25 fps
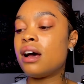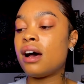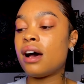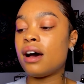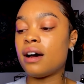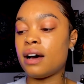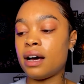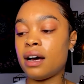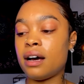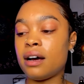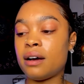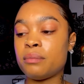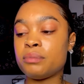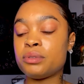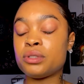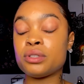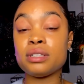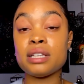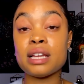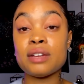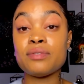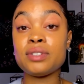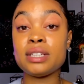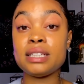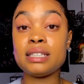So
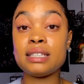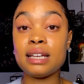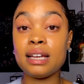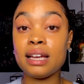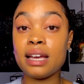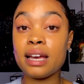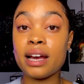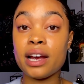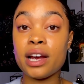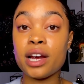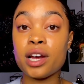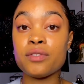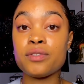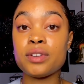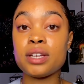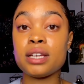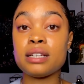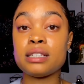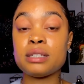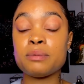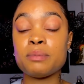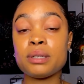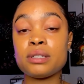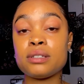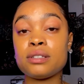definitely take care of it,
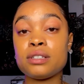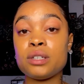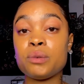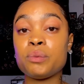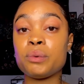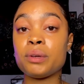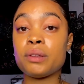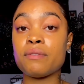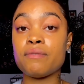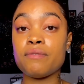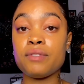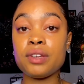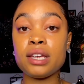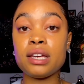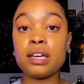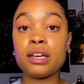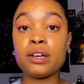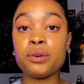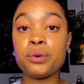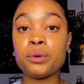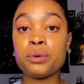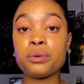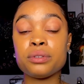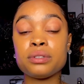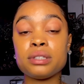especially with vegan,
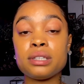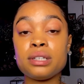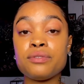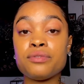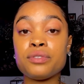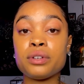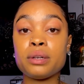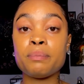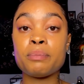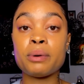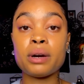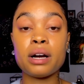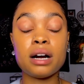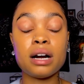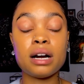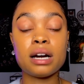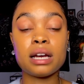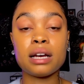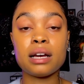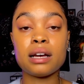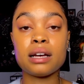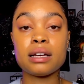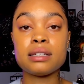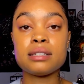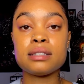cruelty-free
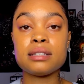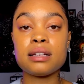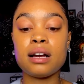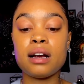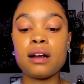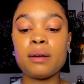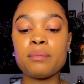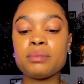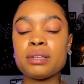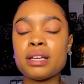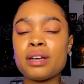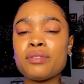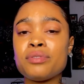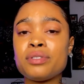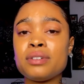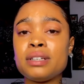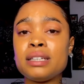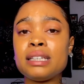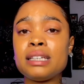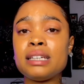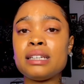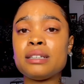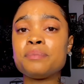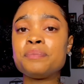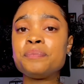products.
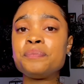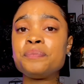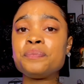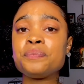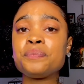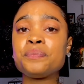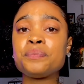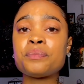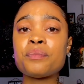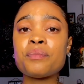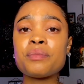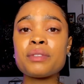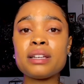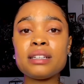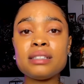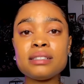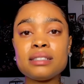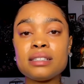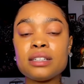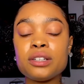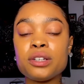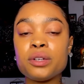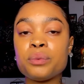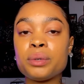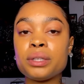Definitely
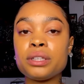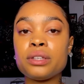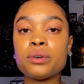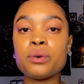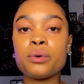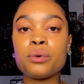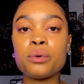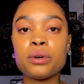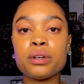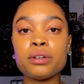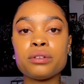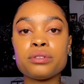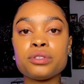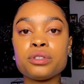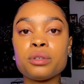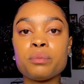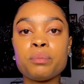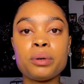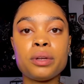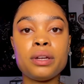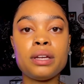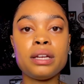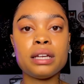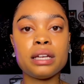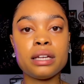consider what the oils you're
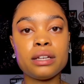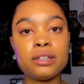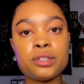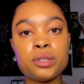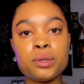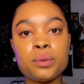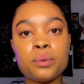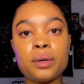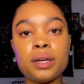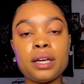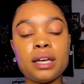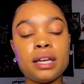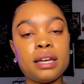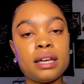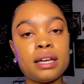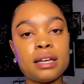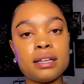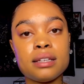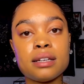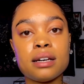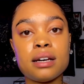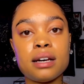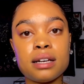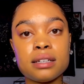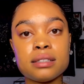putting into it and
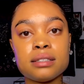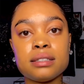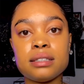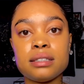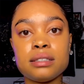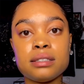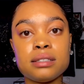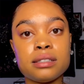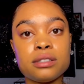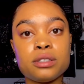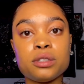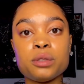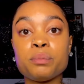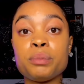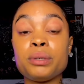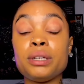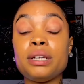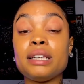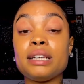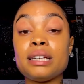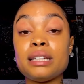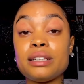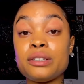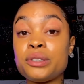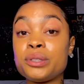antioxidants that you're
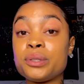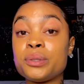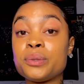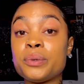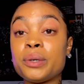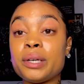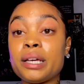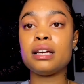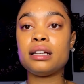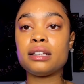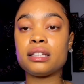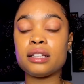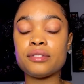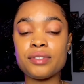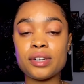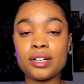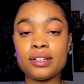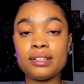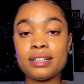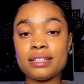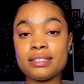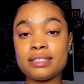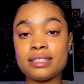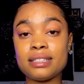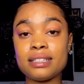putting into it. The
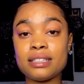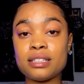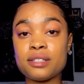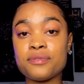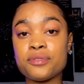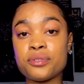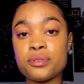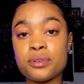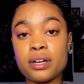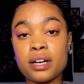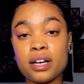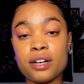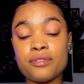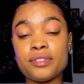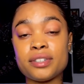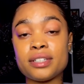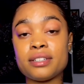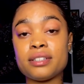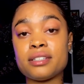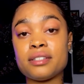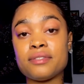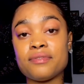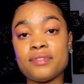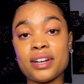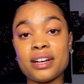foundation is full coverage.
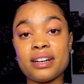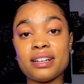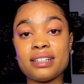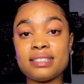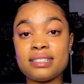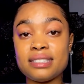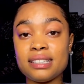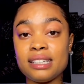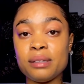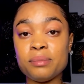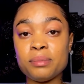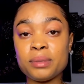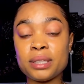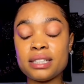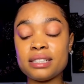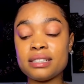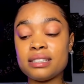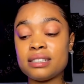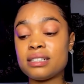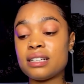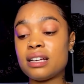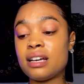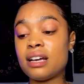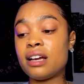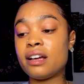It's very
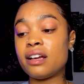seamless.